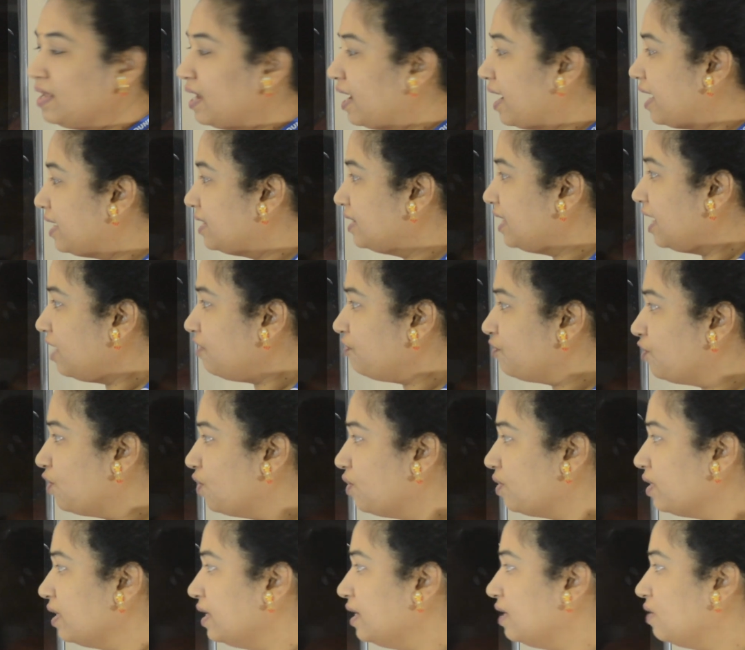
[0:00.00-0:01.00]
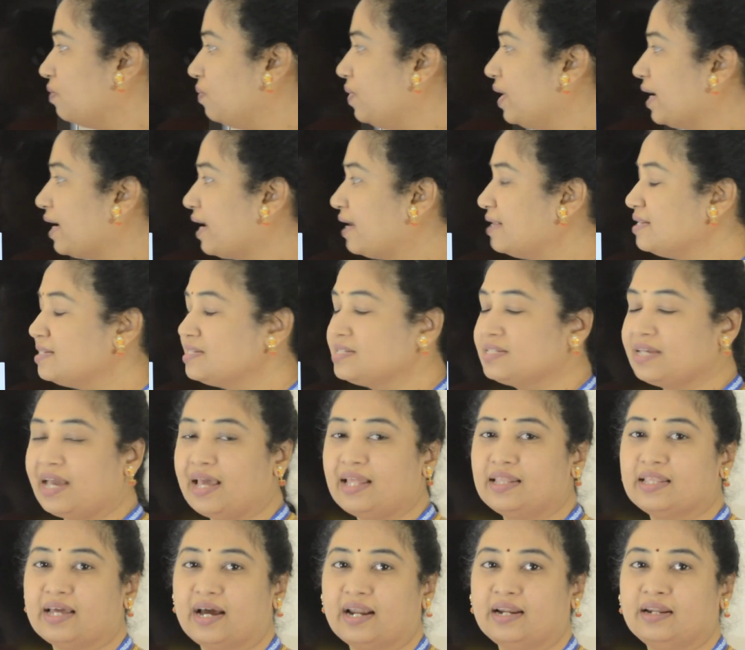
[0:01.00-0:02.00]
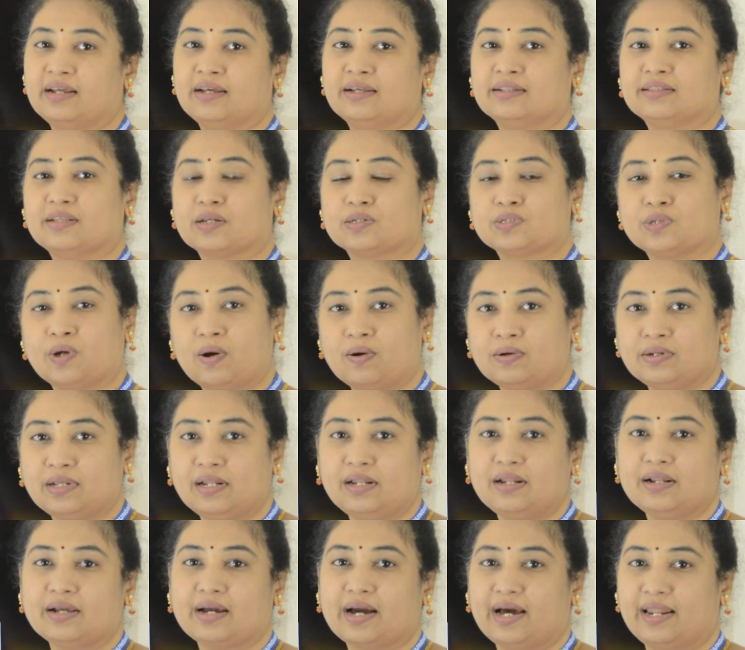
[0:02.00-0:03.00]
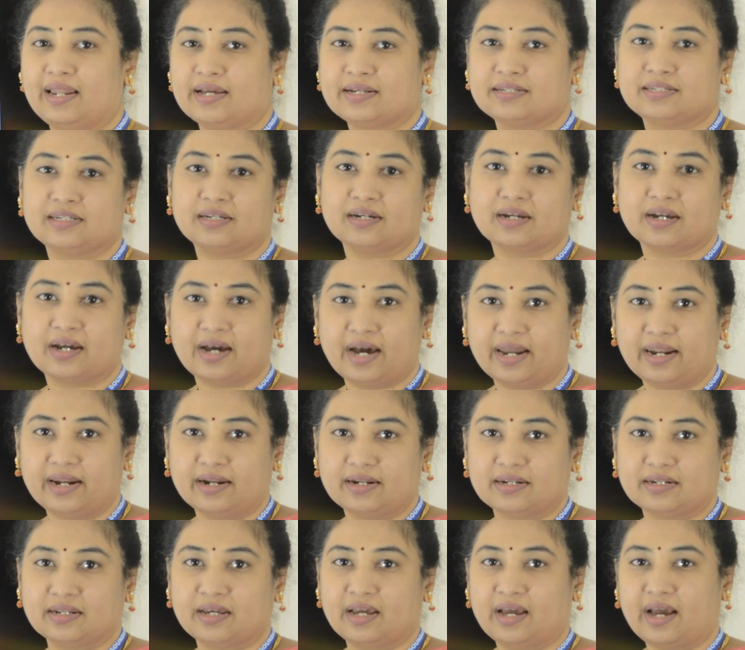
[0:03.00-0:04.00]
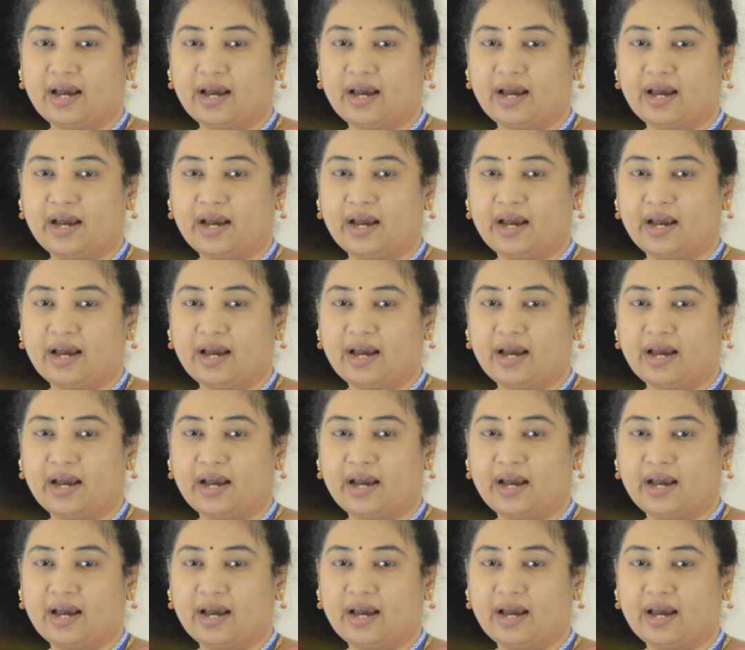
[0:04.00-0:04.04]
and therefore we can say that the total collector current